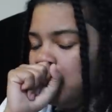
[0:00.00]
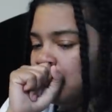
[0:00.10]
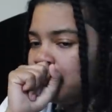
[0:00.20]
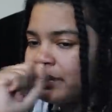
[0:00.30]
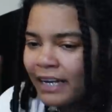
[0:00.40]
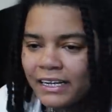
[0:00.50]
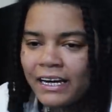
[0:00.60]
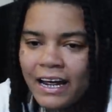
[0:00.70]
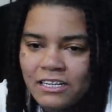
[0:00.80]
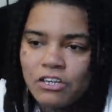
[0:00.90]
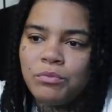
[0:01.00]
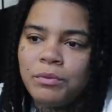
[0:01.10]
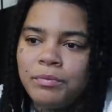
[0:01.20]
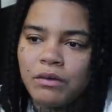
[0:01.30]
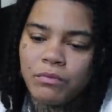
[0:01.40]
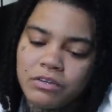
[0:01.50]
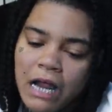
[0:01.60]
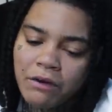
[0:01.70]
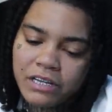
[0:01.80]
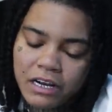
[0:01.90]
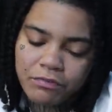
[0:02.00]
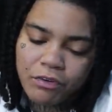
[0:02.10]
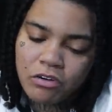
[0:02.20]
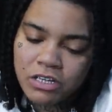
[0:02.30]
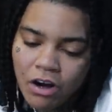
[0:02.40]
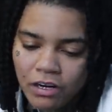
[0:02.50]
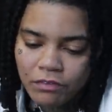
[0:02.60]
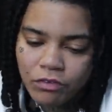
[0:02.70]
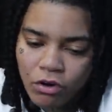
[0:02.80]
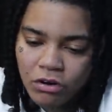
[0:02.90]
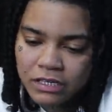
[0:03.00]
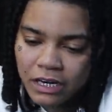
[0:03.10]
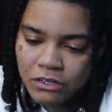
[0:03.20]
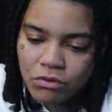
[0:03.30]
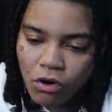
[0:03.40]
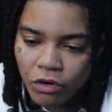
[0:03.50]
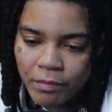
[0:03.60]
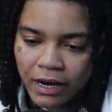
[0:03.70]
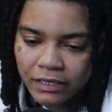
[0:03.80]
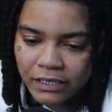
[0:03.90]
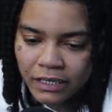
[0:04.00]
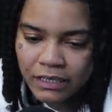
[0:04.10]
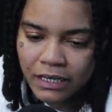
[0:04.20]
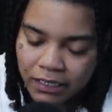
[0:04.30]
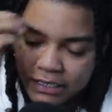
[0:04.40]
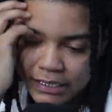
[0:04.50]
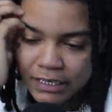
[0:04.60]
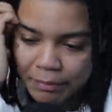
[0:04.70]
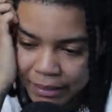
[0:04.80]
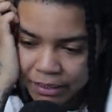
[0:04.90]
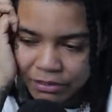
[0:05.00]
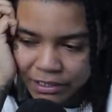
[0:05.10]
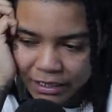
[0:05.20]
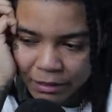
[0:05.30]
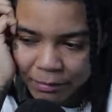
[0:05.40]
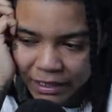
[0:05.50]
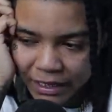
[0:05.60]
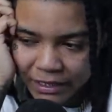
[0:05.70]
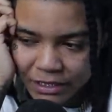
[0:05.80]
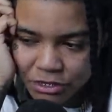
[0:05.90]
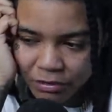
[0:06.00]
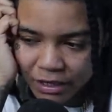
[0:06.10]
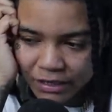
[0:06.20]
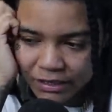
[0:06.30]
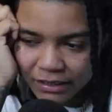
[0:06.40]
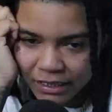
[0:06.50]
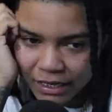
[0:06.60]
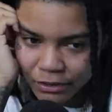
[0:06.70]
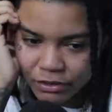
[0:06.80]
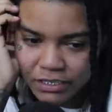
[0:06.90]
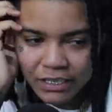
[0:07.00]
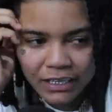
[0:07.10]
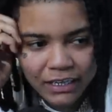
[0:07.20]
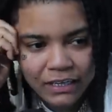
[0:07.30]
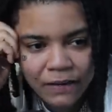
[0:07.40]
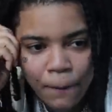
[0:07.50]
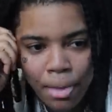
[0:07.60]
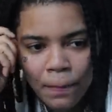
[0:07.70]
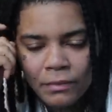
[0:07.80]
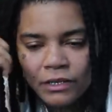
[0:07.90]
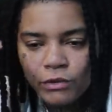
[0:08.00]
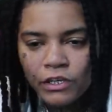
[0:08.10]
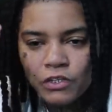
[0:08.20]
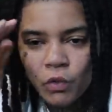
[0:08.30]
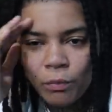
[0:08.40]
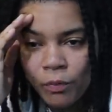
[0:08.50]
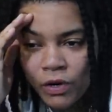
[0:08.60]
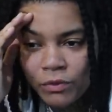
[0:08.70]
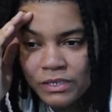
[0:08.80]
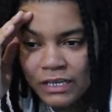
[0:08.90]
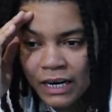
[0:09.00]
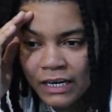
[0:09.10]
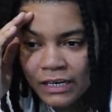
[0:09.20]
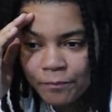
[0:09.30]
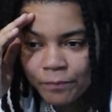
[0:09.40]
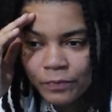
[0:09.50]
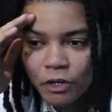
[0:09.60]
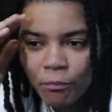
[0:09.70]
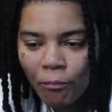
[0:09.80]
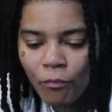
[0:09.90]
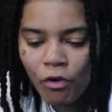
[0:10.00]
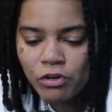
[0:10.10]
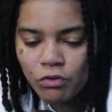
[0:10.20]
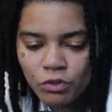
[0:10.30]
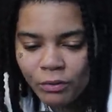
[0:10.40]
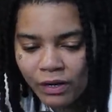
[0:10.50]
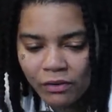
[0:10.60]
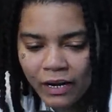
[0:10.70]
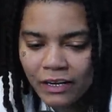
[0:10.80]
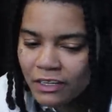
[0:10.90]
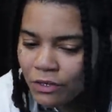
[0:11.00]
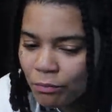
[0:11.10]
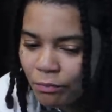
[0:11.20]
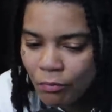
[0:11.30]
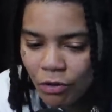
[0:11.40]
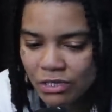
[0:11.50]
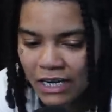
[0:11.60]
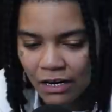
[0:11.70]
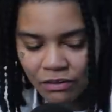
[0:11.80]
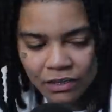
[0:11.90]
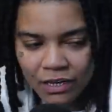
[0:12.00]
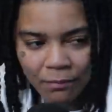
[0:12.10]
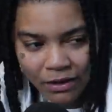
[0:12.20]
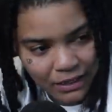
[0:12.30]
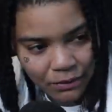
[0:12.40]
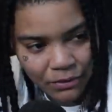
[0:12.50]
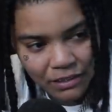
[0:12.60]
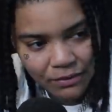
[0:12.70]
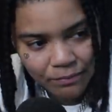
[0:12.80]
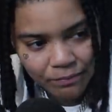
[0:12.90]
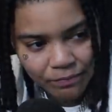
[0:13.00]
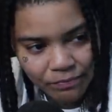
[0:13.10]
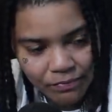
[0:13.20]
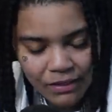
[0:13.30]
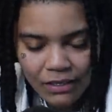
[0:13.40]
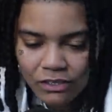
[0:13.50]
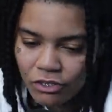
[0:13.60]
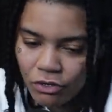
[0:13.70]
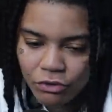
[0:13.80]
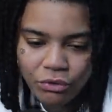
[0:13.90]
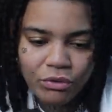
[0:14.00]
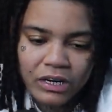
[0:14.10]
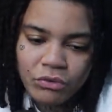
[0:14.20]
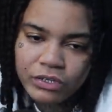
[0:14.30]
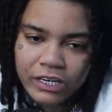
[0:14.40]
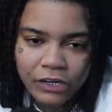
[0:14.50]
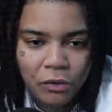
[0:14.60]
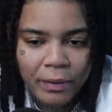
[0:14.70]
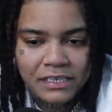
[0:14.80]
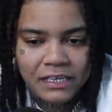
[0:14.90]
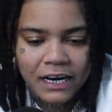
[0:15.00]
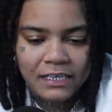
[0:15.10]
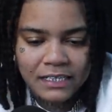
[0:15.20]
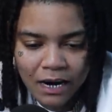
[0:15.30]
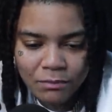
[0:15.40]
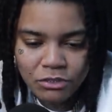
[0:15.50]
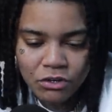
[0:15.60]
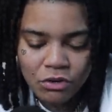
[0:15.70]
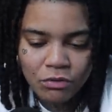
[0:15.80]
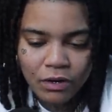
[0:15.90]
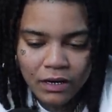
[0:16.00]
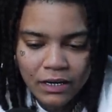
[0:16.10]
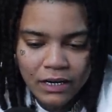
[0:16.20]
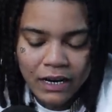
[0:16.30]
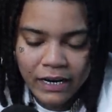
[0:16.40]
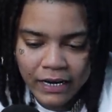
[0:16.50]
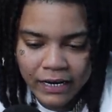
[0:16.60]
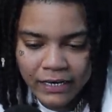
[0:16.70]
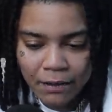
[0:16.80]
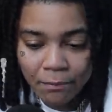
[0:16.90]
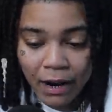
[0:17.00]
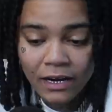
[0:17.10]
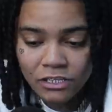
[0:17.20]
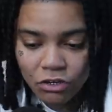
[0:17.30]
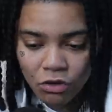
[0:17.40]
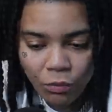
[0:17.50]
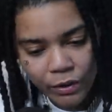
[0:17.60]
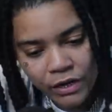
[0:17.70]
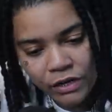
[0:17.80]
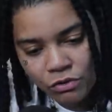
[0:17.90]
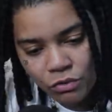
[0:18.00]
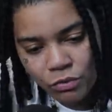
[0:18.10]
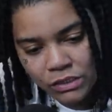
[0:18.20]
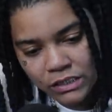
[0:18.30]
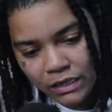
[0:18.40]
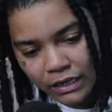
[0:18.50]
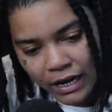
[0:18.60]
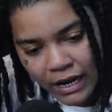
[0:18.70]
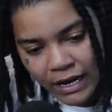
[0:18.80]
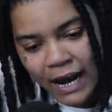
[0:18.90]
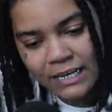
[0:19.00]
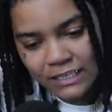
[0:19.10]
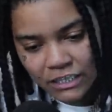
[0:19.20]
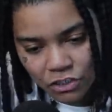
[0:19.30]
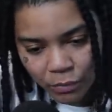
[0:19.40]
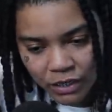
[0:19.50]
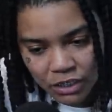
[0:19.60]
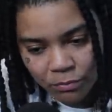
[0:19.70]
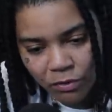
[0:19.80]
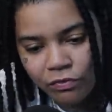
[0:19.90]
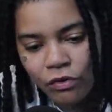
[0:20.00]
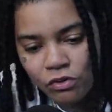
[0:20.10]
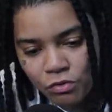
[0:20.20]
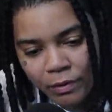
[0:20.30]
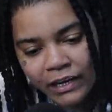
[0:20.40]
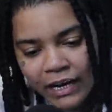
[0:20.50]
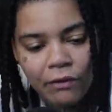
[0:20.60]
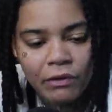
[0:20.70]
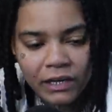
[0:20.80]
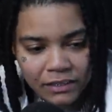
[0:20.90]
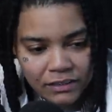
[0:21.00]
think that as a human being when everything first started. of course, like you gonna automatically think like, damn, like okay, I everybody like this again. record, yeah, can yeah. I do this again? Yeah. And then you get to a point was like, the more you dwell on that, the more it's not gonna come out that way. Yeah. Mm. So you you just That's gotta go wisdom. back to that time zone and that that mind zone where you was in that situation before you made that record.